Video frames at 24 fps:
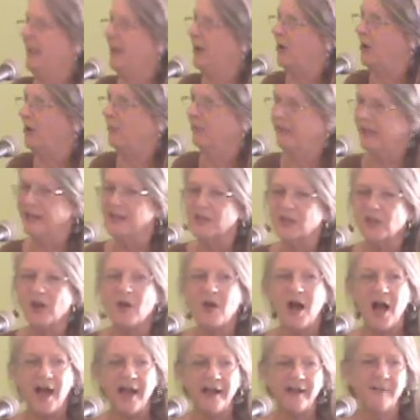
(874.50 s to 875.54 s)
in my head all week,
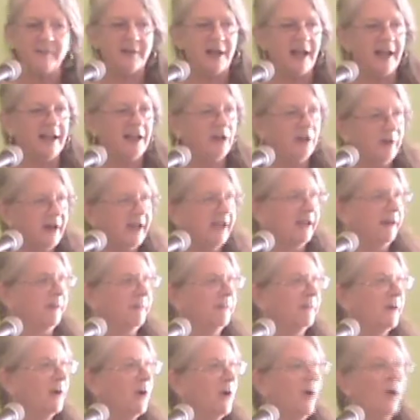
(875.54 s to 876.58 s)
so I am like,
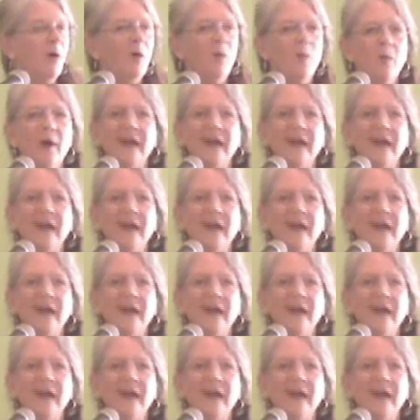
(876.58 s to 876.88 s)
Graham,